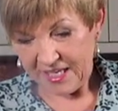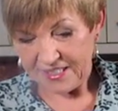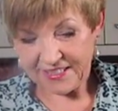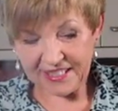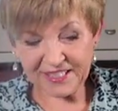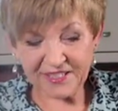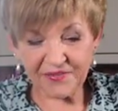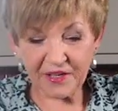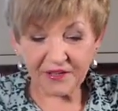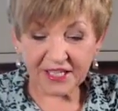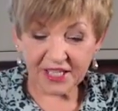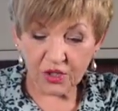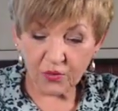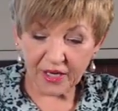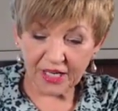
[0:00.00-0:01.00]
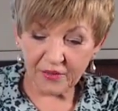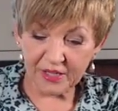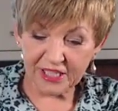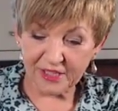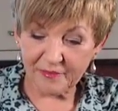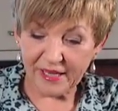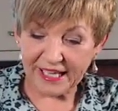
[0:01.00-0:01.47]
See, it's very quick
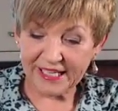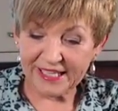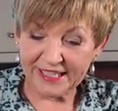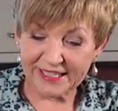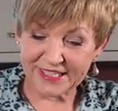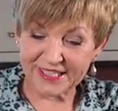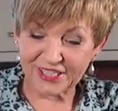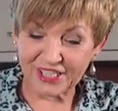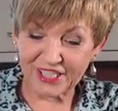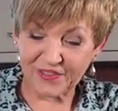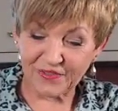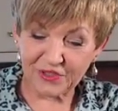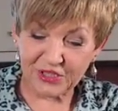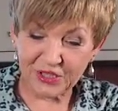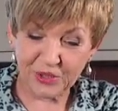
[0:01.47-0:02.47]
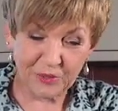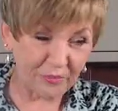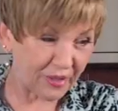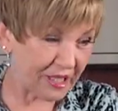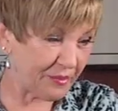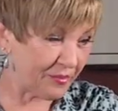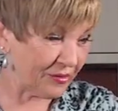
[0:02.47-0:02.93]
when you're making this just for 2
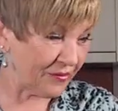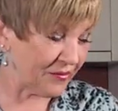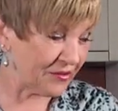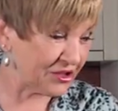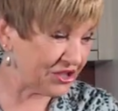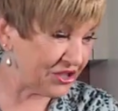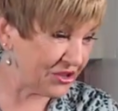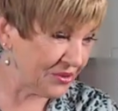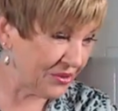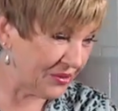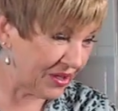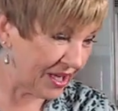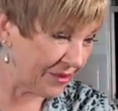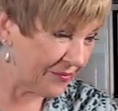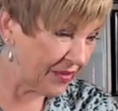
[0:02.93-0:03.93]
people, for sure.